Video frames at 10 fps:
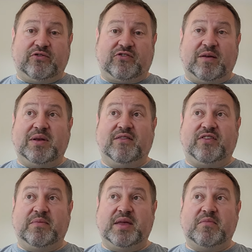or similar for
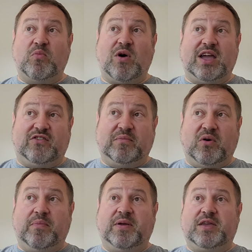the minimum wage, in
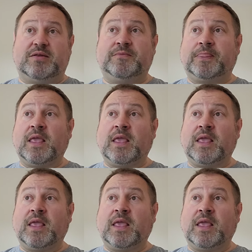my opinion.